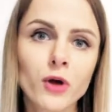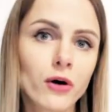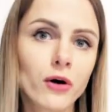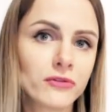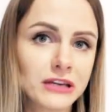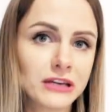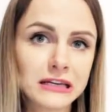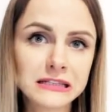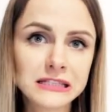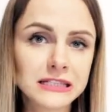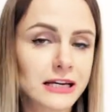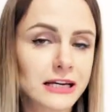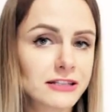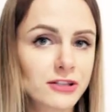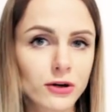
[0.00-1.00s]
on the
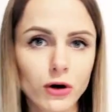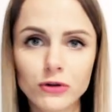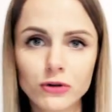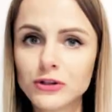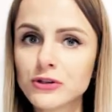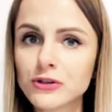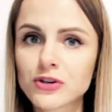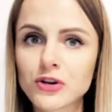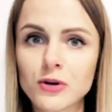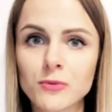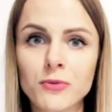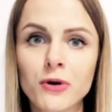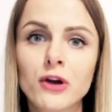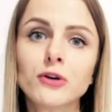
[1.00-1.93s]
internet, on YouTube.